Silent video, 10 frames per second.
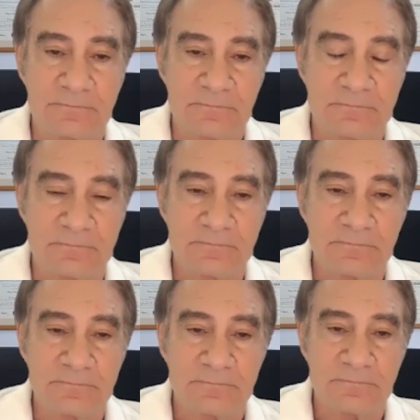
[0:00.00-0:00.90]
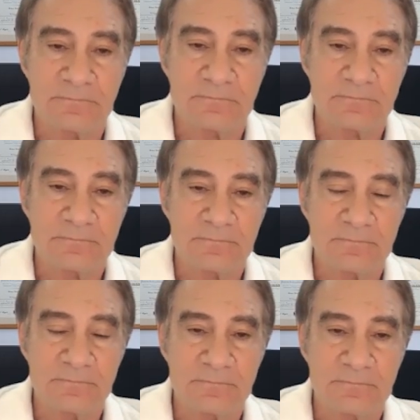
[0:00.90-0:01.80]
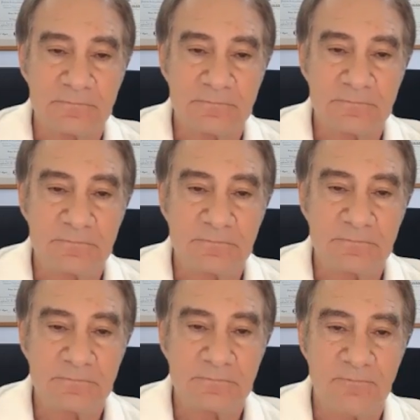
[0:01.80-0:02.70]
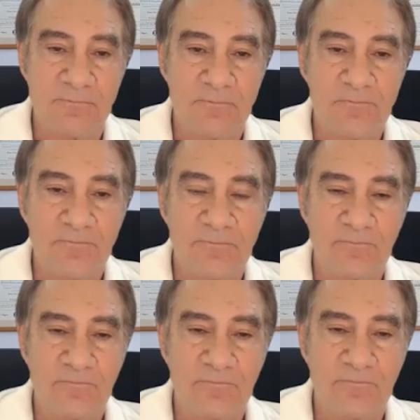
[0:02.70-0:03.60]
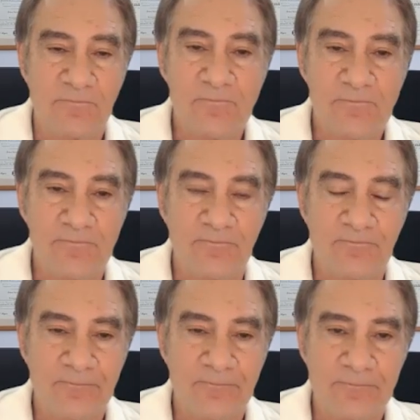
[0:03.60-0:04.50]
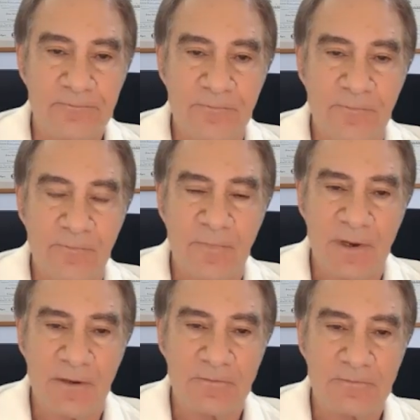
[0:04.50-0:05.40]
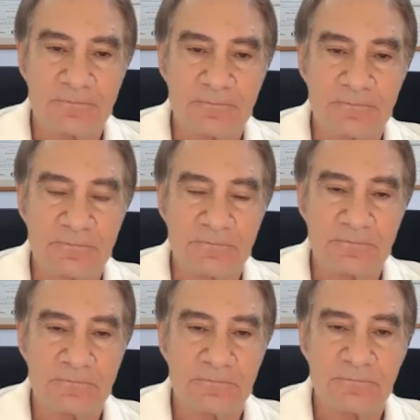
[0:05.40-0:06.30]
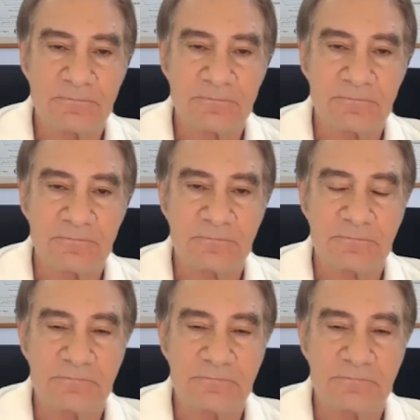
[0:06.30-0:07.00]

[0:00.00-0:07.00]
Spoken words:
The person shown says nothing.